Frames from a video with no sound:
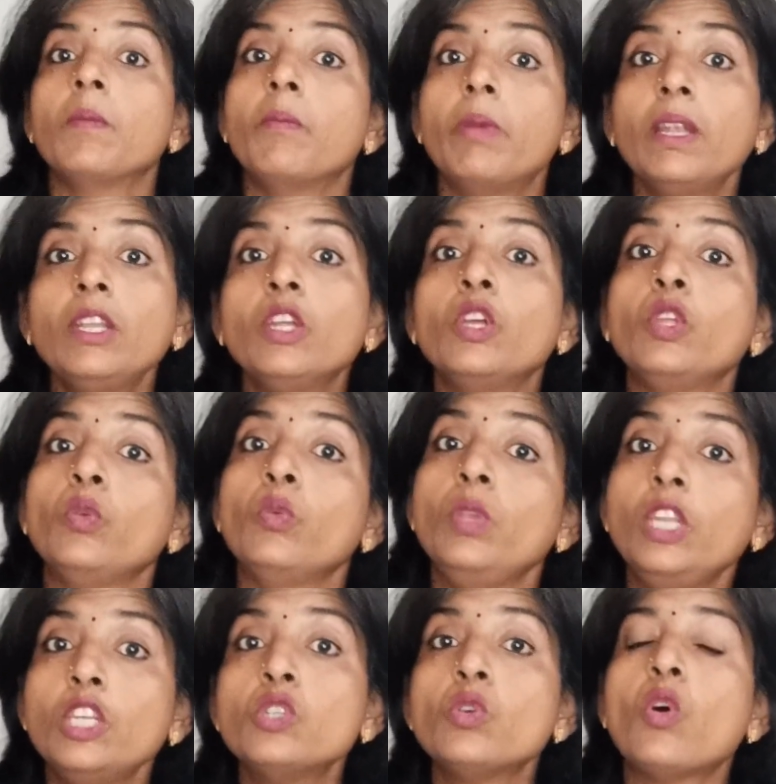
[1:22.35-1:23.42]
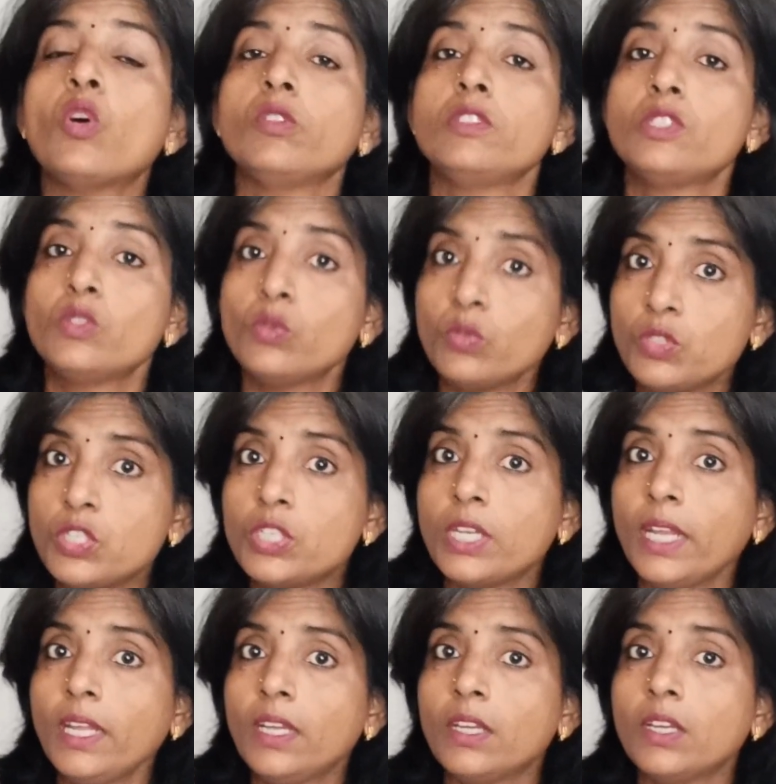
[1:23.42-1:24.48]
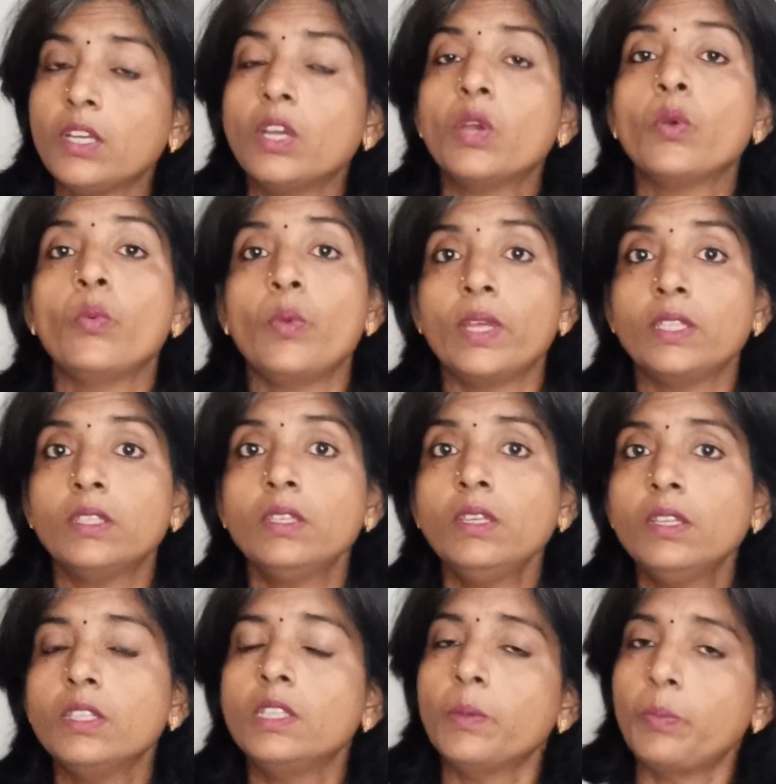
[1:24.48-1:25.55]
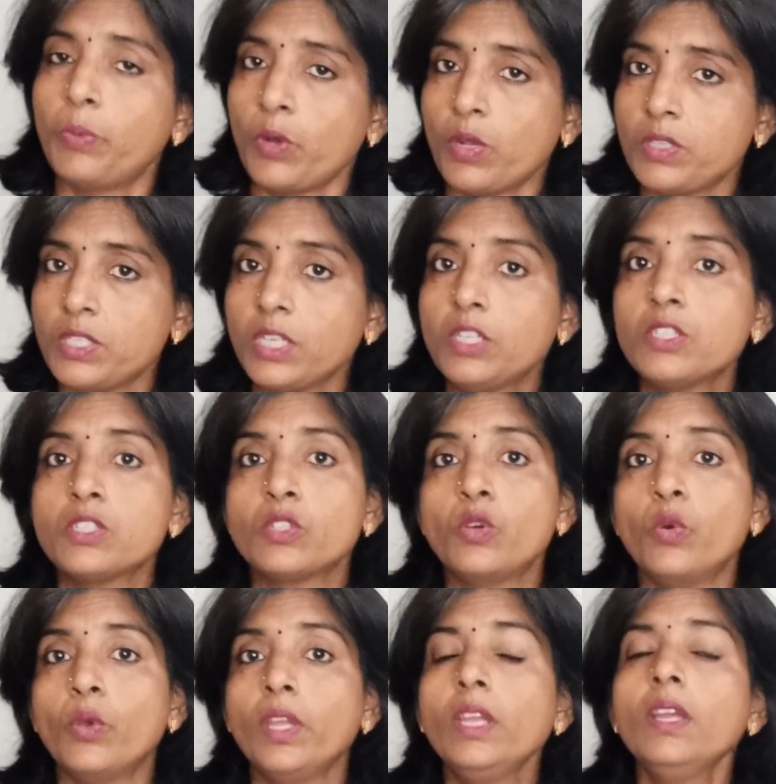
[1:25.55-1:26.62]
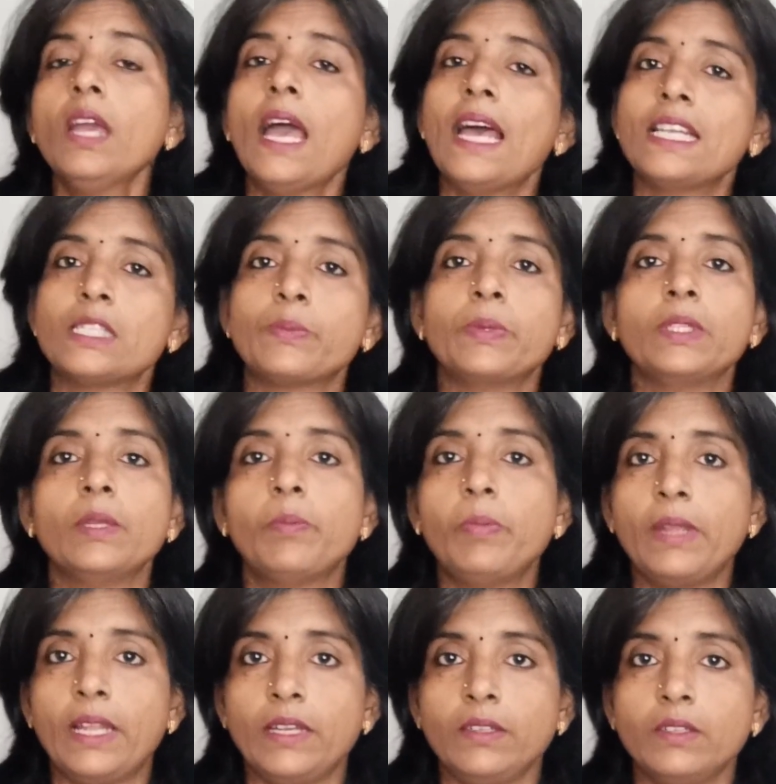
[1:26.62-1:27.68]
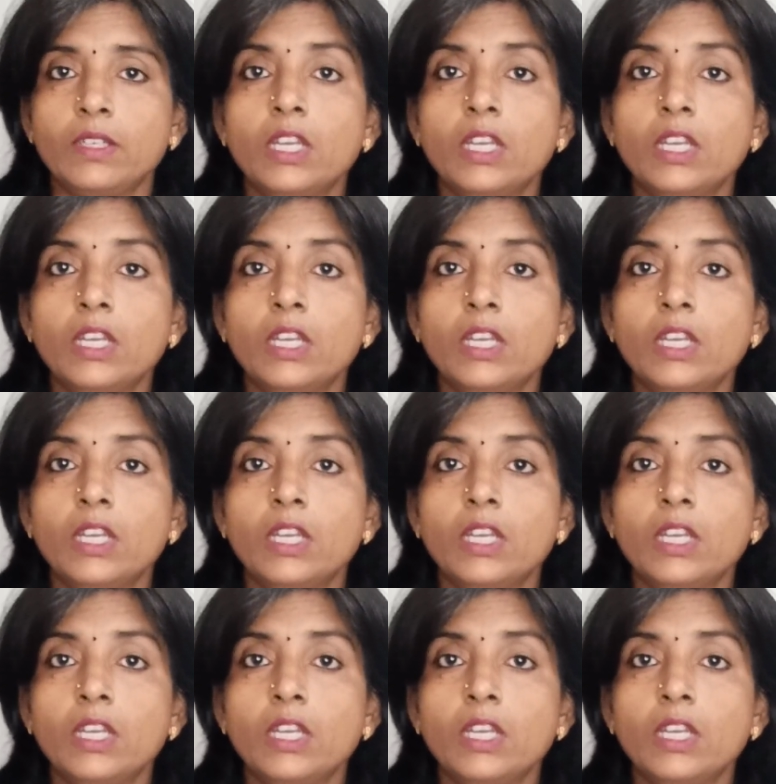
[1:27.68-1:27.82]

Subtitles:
But you need to also check whether the project is going as per the plan.